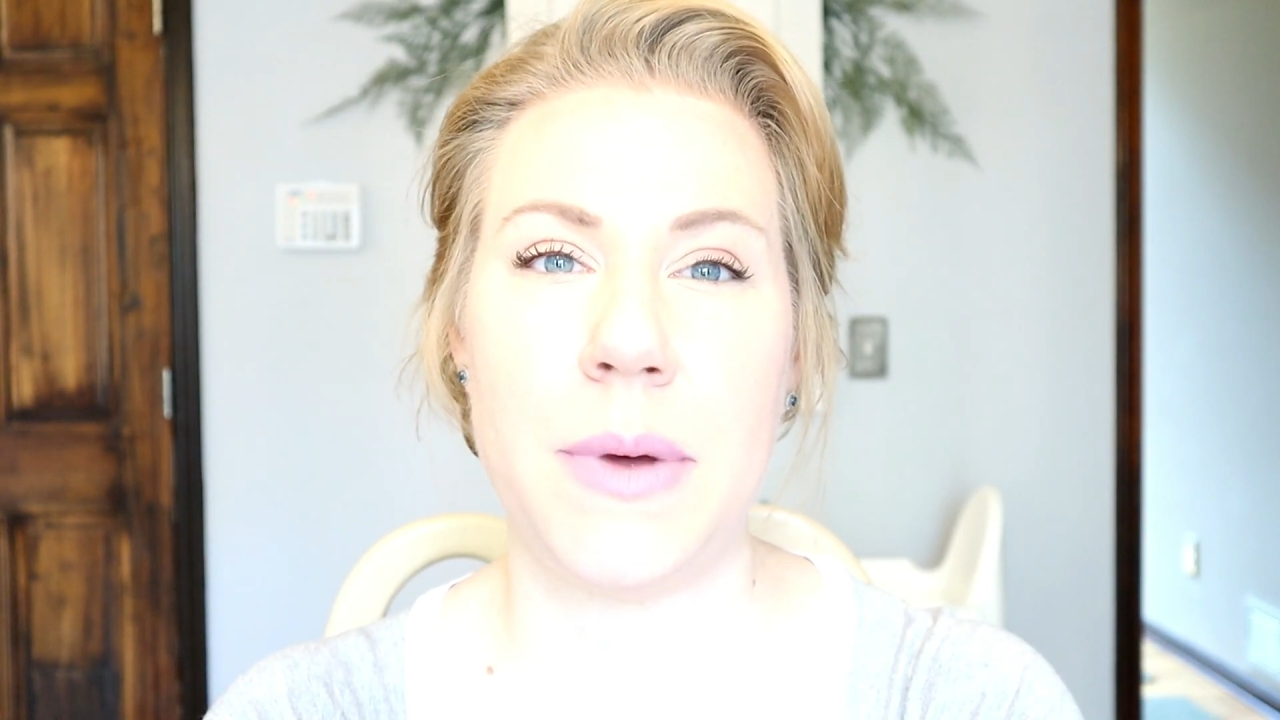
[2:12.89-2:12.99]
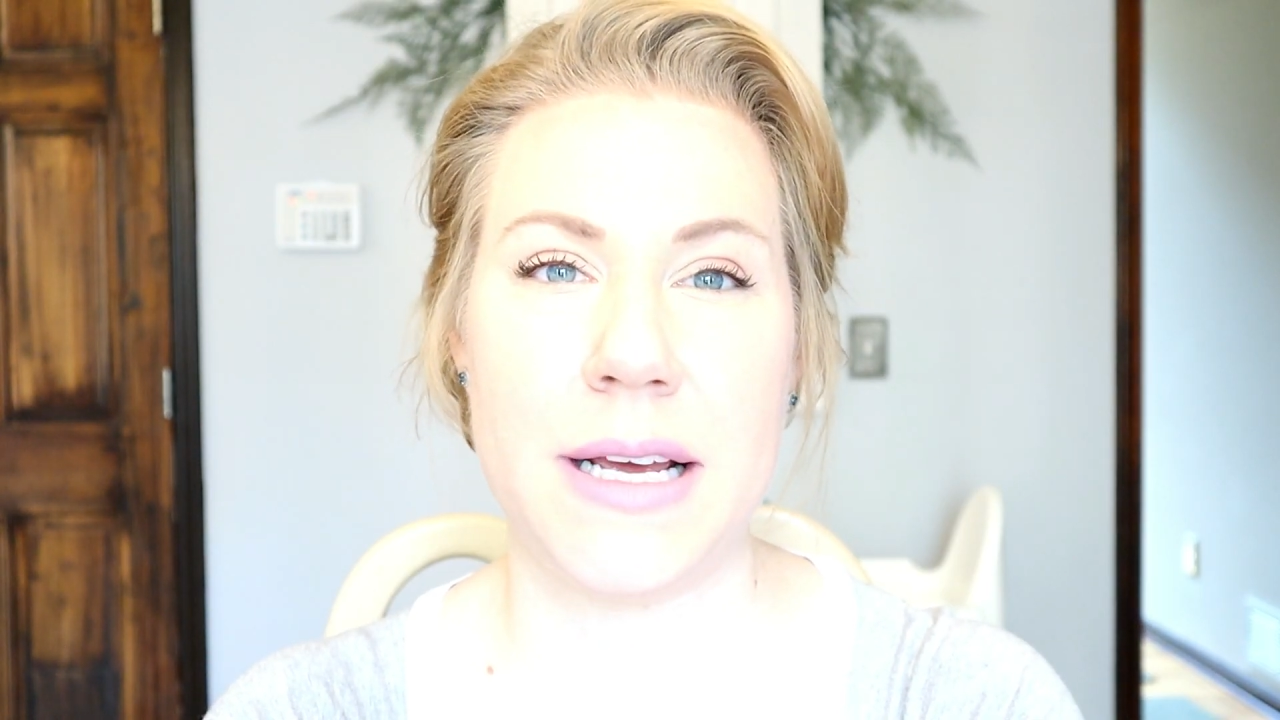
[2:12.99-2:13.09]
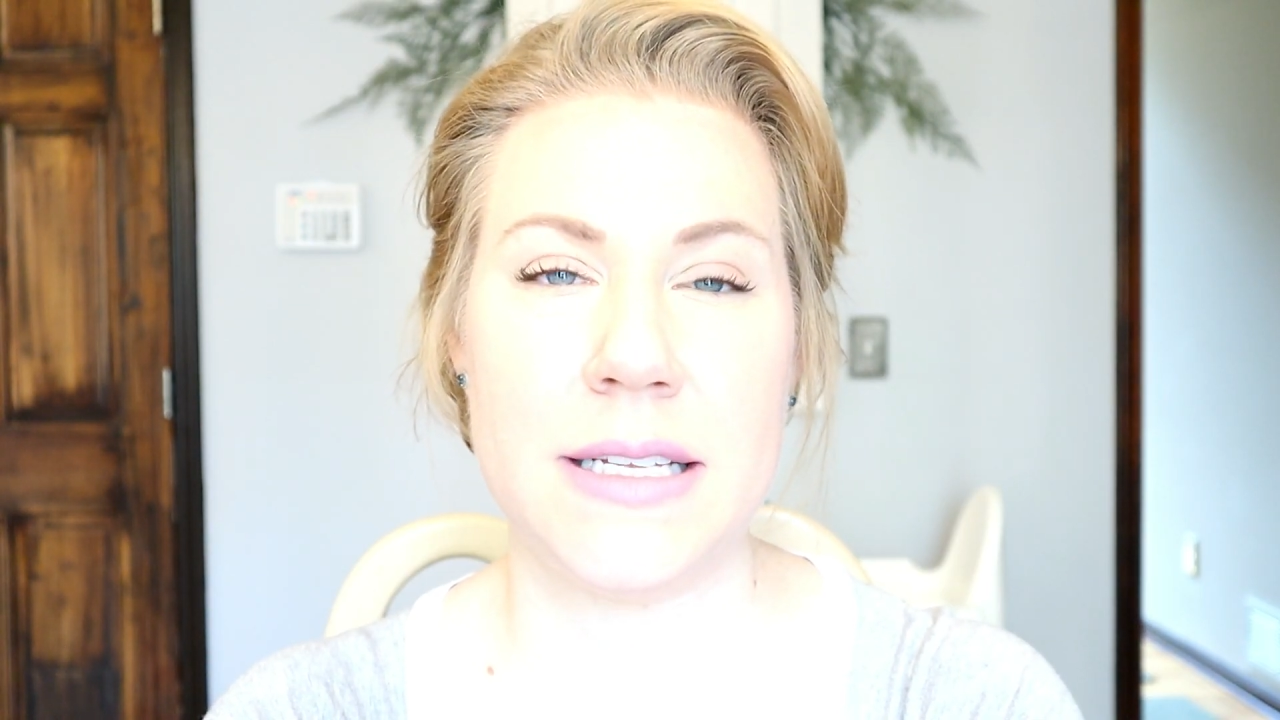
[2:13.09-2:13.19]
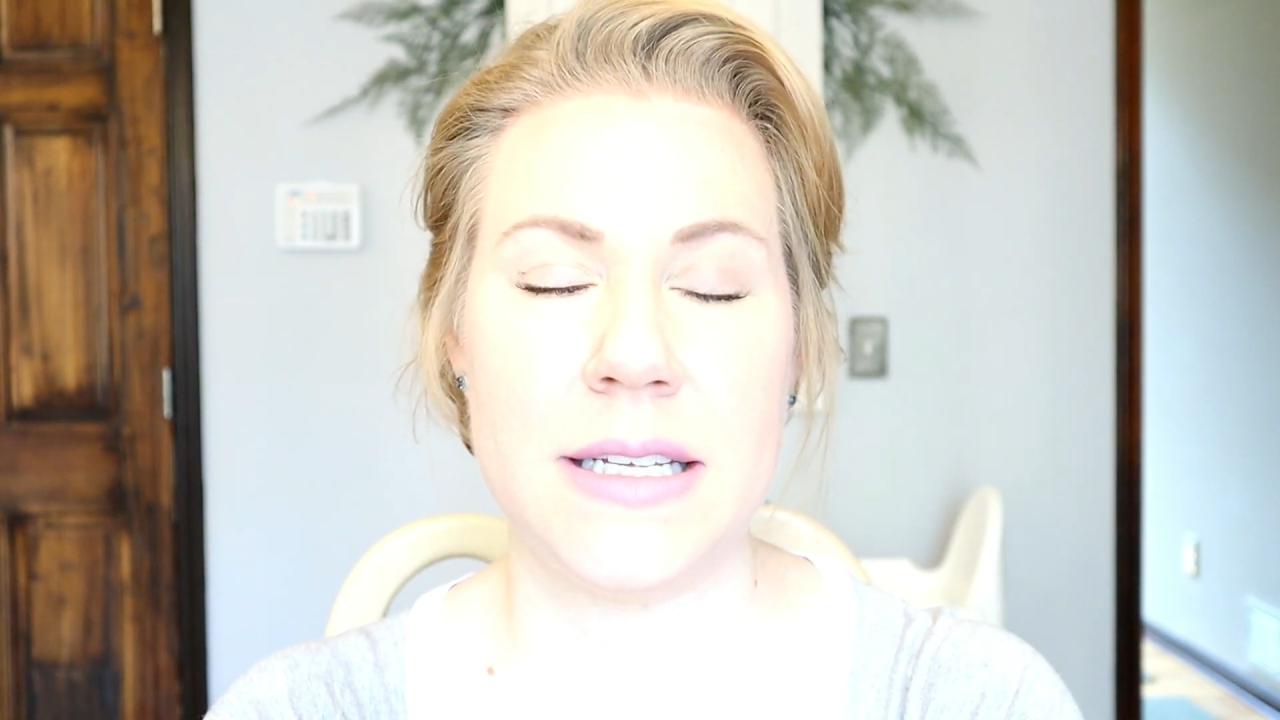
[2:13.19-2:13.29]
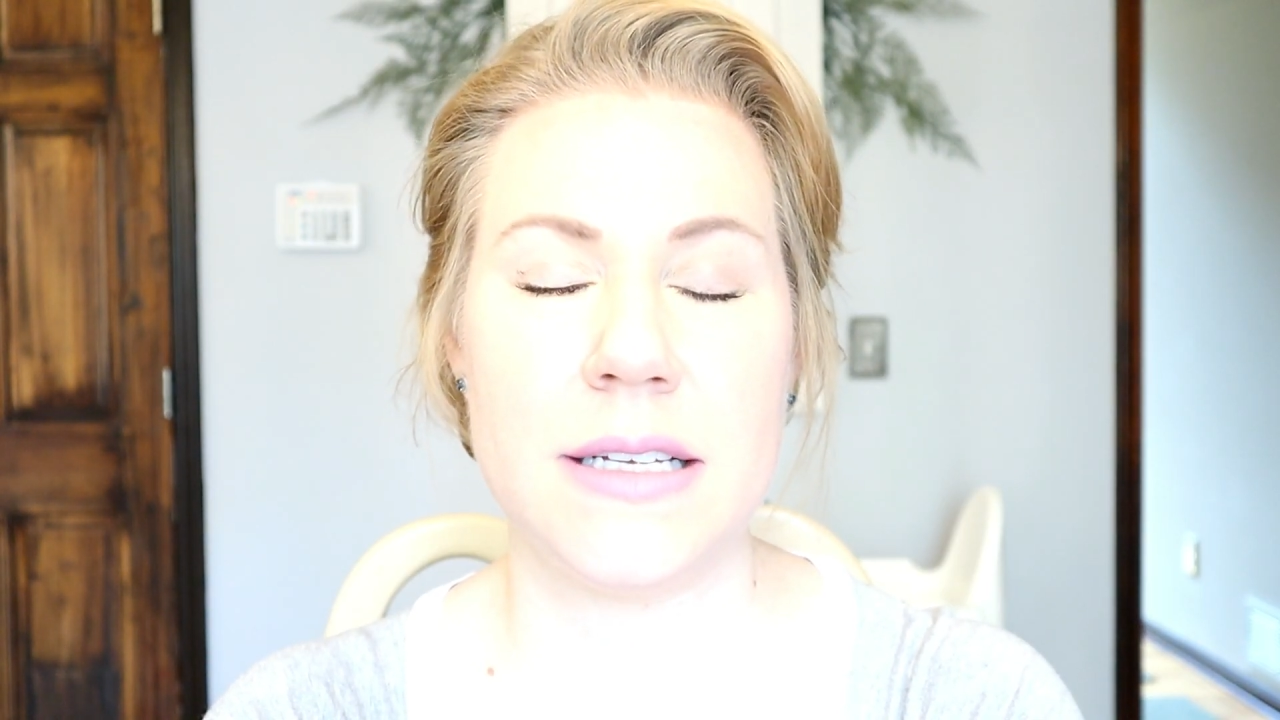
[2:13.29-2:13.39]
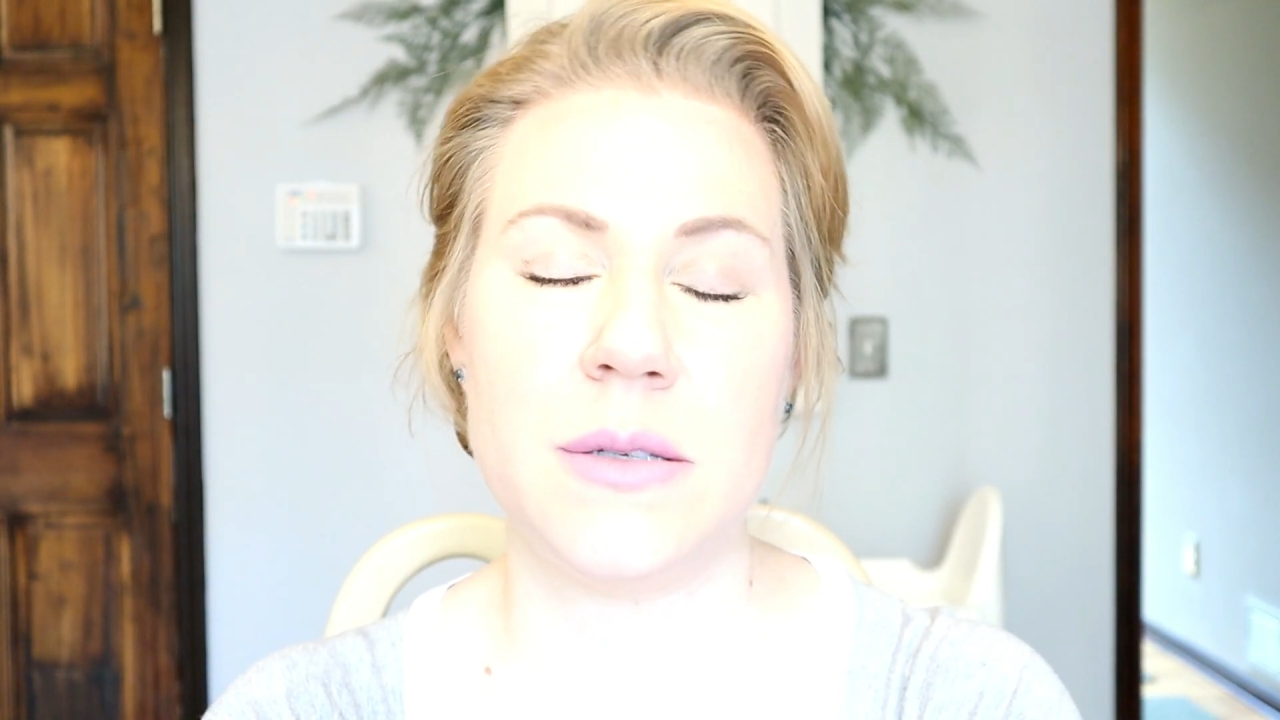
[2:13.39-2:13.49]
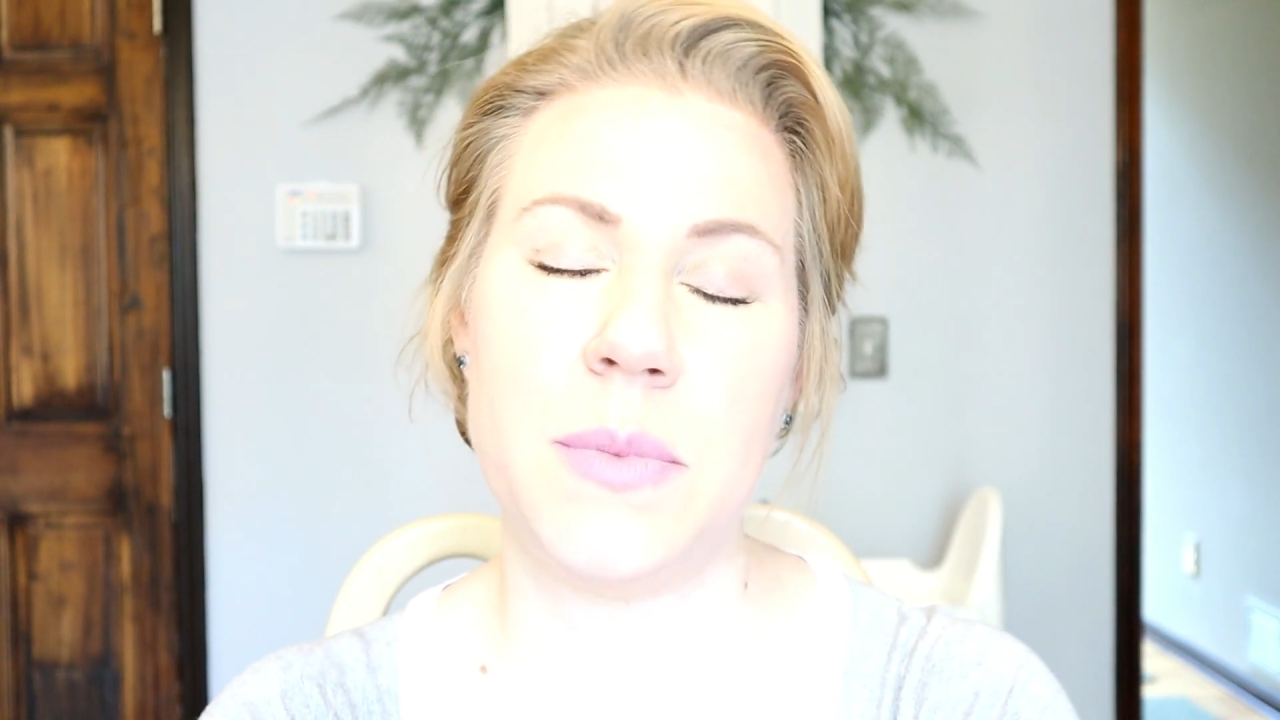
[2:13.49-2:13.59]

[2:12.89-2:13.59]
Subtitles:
basis